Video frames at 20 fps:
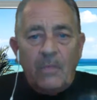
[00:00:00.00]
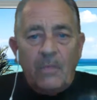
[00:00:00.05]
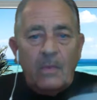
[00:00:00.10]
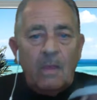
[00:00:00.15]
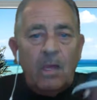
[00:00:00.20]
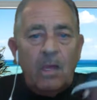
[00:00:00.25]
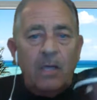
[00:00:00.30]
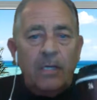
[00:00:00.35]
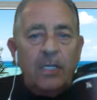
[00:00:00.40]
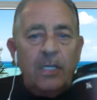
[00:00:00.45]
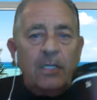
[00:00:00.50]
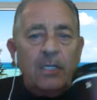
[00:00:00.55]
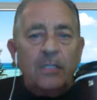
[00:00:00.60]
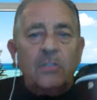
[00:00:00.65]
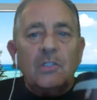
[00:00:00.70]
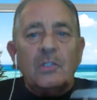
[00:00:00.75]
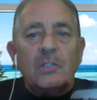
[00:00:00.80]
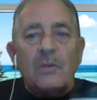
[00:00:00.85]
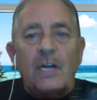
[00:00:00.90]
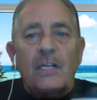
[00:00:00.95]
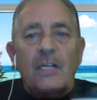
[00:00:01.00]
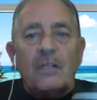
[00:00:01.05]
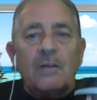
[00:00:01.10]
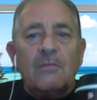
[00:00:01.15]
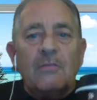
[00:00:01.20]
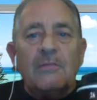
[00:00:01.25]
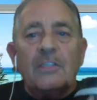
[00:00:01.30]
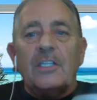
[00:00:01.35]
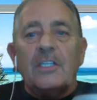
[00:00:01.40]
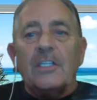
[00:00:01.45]
and then you strengthen
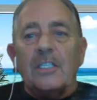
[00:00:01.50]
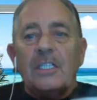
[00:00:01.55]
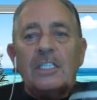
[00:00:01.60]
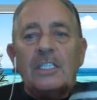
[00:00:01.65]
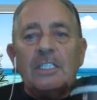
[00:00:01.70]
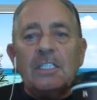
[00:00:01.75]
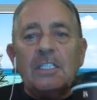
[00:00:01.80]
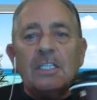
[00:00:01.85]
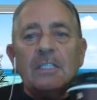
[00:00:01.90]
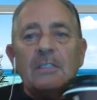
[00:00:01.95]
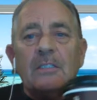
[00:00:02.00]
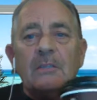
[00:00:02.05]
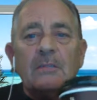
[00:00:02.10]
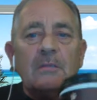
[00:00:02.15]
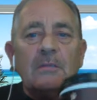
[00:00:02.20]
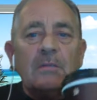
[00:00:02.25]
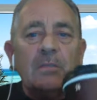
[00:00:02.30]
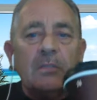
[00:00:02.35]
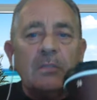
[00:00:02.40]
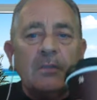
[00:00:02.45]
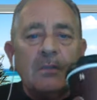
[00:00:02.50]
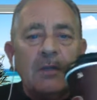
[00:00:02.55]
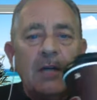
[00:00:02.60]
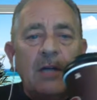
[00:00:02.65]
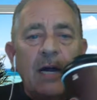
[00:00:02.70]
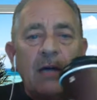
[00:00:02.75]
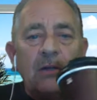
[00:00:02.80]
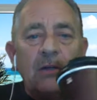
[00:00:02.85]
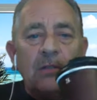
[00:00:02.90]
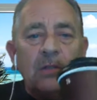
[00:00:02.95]
for deletion
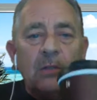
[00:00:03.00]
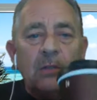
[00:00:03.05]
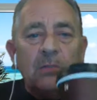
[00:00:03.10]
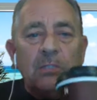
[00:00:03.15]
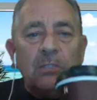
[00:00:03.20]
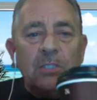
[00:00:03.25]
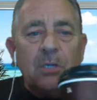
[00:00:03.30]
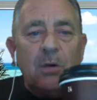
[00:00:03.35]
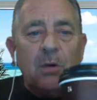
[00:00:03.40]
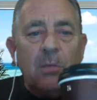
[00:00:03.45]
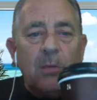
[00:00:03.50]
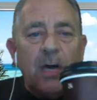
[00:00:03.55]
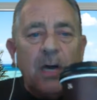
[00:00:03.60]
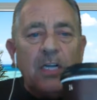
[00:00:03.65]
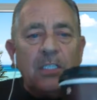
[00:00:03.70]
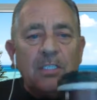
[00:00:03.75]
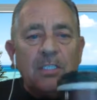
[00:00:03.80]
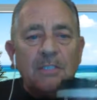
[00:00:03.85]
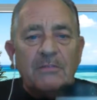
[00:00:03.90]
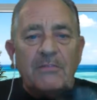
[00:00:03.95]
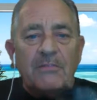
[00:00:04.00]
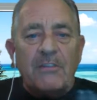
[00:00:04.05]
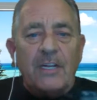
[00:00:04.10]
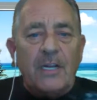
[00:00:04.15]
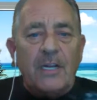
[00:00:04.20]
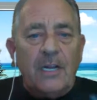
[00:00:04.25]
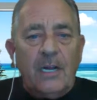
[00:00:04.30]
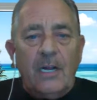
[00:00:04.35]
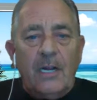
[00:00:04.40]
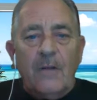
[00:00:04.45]
down to 0 minus
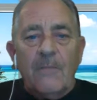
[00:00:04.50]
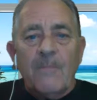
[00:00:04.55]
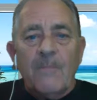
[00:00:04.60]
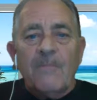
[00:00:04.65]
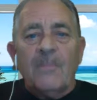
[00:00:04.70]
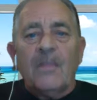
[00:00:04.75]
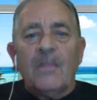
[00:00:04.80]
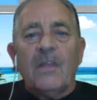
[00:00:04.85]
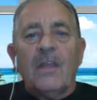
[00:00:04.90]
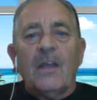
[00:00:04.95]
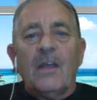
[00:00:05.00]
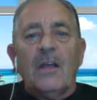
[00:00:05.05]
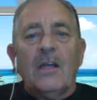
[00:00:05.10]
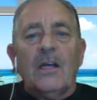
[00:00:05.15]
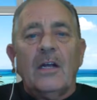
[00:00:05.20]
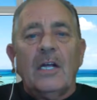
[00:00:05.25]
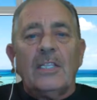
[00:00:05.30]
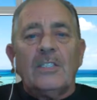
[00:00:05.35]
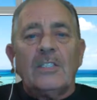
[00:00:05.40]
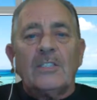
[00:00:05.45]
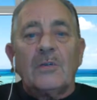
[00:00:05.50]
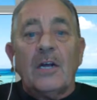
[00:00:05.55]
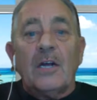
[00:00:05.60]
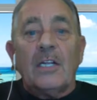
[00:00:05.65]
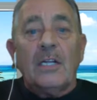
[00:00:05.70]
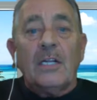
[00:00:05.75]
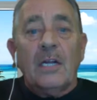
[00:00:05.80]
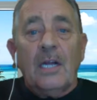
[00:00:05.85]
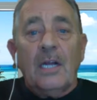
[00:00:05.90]
infinity, and strengthen the